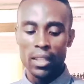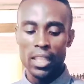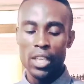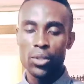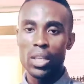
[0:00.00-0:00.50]

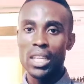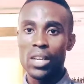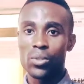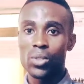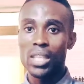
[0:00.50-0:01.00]
Then you learn how
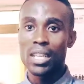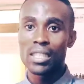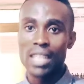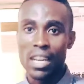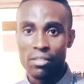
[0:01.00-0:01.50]
to say
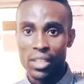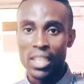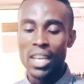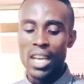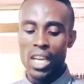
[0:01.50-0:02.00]
nari,
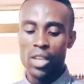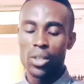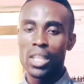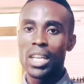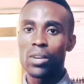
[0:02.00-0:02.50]
and you
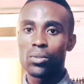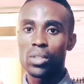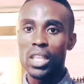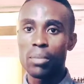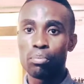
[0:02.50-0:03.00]
learn how to
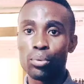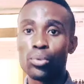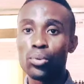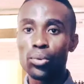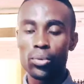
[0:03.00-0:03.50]
say puku.